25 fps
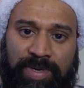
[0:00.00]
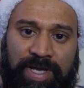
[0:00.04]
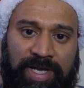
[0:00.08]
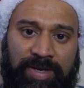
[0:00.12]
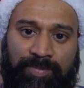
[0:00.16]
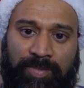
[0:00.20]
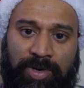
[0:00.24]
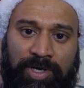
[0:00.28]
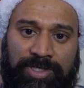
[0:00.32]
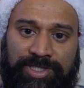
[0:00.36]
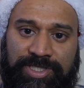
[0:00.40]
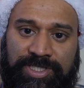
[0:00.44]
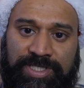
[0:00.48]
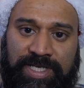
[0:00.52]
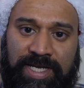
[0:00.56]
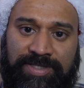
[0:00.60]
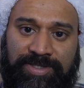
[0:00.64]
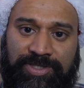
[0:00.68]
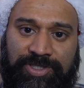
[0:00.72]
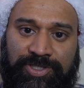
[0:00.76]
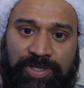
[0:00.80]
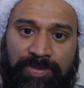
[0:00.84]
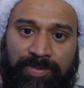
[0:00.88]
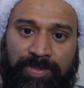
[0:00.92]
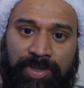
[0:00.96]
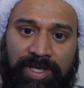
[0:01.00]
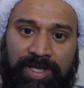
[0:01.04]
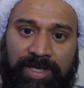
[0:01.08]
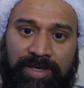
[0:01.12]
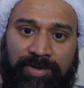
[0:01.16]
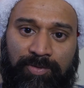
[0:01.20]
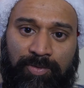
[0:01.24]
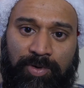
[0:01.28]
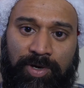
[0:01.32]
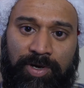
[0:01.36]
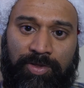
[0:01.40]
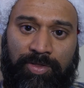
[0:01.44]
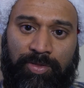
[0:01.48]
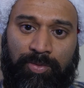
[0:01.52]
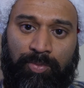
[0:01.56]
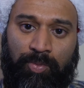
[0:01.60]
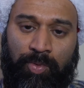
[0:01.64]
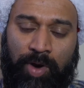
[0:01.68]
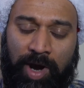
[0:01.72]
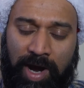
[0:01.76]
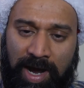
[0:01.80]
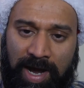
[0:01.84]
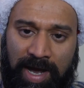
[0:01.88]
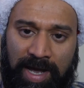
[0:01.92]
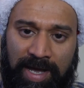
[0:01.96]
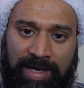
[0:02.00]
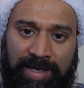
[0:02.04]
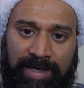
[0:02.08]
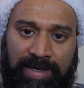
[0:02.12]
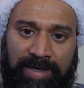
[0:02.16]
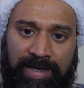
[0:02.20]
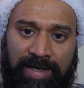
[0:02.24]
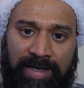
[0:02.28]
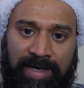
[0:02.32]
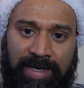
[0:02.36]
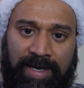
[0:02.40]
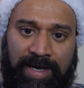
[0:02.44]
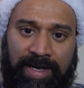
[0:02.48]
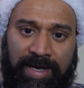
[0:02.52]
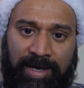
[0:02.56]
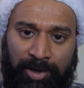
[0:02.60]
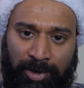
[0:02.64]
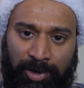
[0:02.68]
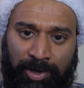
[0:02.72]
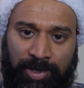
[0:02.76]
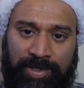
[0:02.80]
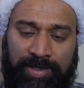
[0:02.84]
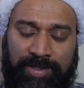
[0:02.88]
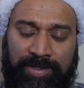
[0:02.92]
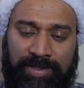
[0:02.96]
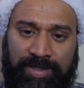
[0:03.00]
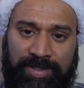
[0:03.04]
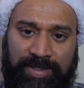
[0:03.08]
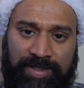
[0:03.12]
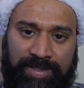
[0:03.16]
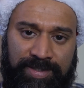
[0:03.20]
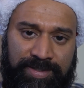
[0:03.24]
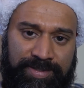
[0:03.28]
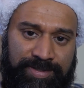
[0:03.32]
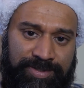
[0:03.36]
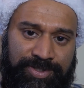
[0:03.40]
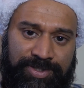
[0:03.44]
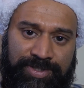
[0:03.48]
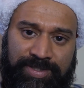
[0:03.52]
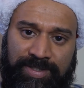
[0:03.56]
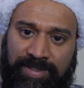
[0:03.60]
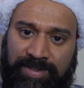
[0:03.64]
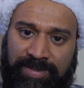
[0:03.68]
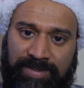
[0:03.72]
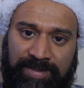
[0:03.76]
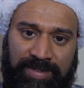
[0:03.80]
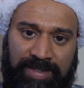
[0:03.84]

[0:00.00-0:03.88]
make much sense to begin with why Erin is